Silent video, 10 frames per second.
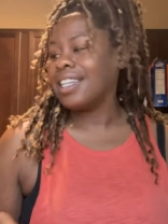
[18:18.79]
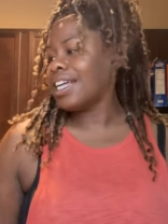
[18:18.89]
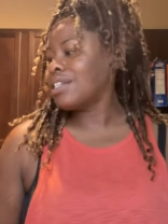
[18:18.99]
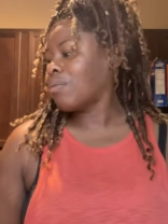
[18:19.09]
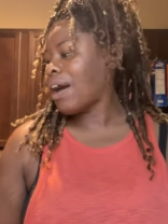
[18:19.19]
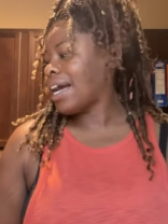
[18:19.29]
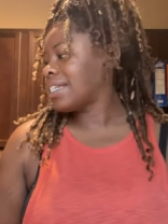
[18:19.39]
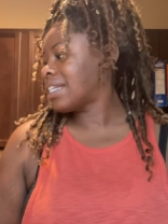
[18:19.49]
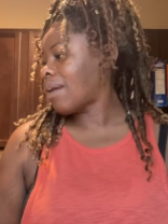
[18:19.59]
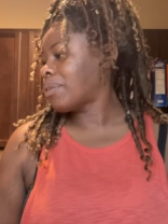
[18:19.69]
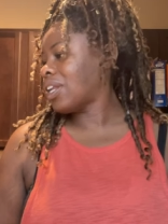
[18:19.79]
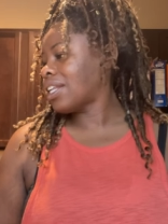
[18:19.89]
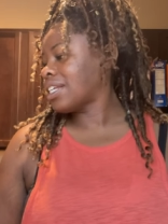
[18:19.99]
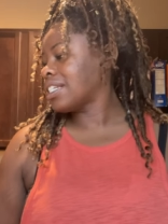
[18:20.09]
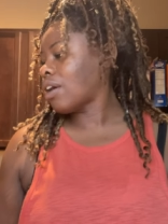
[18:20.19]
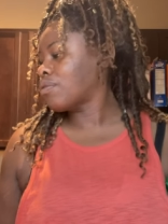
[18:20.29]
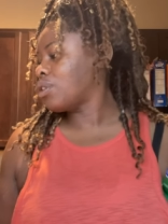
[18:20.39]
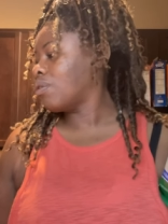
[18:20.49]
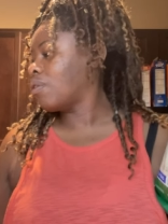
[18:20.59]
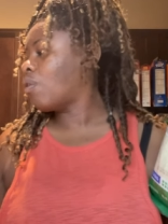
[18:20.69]
That's why I stopped a lot of things I was
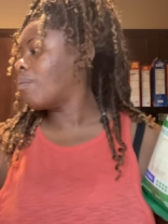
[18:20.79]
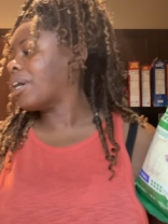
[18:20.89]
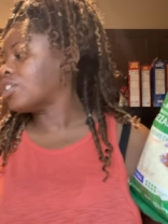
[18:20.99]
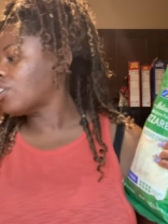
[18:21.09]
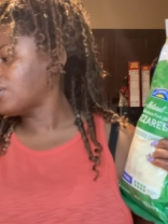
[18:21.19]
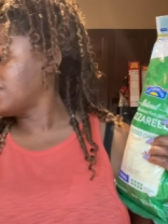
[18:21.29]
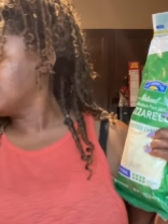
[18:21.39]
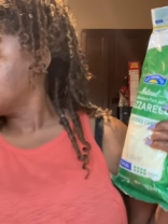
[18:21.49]
doing on my journey.